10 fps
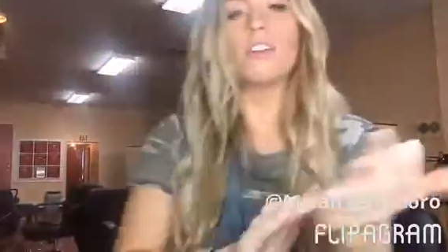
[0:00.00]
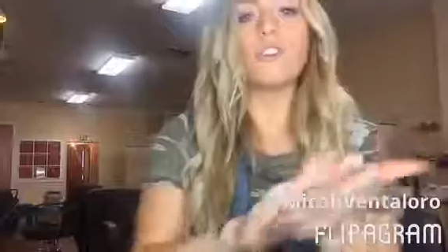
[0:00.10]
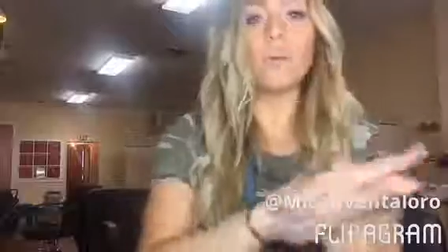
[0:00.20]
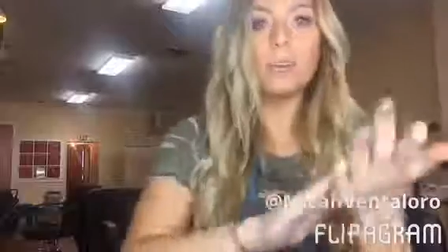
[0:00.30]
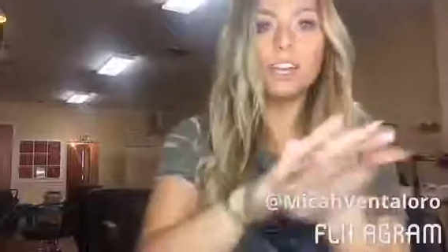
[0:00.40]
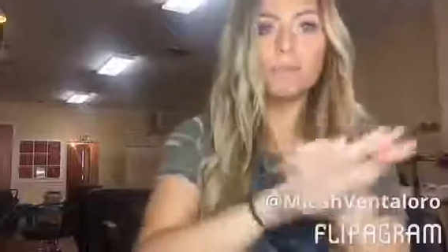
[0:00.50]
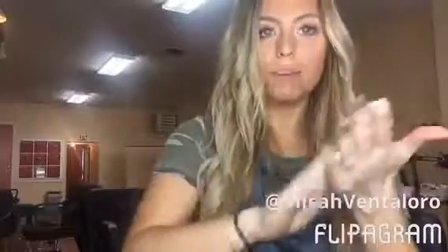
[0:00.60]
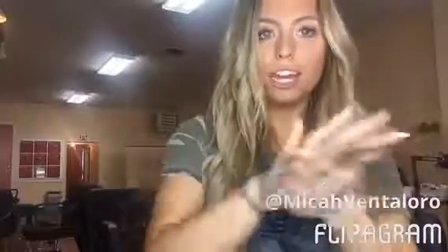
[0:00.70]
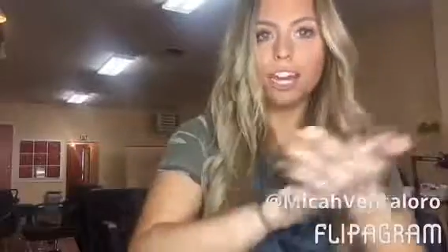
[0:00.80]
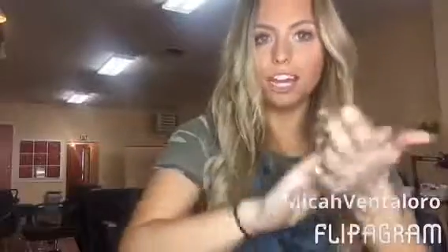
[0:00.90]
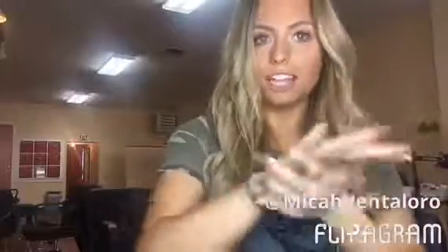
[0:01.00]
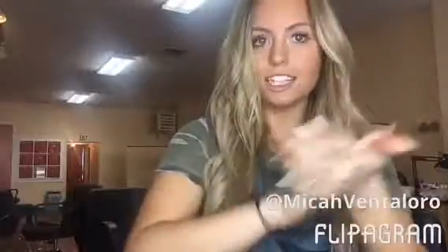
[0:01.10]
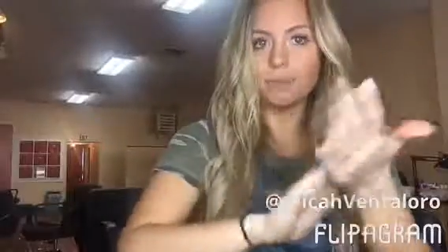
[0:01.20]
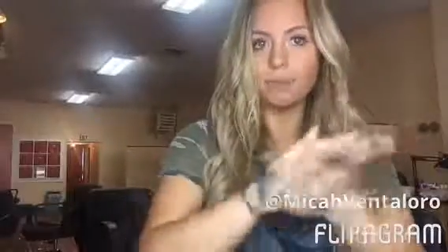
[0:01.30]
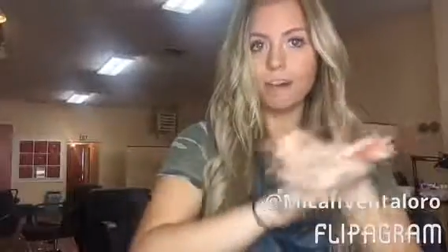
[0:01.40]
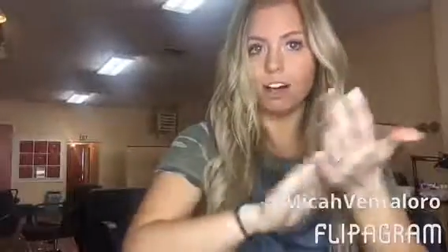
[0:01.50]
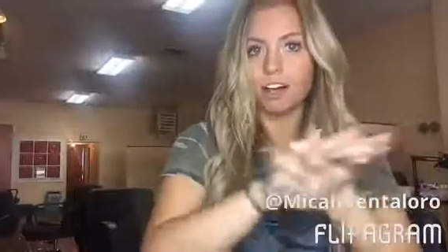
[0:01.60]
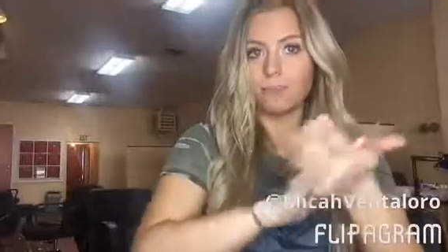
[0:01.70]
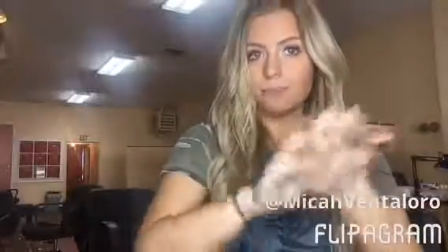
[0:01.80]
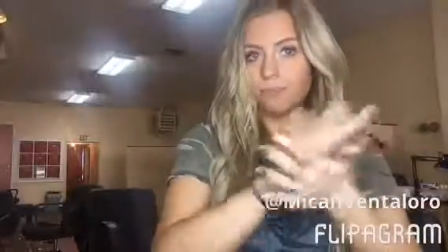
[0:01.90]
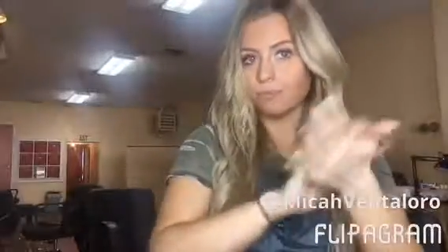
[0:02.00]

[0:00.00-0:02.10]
rub it in my hands and my palm,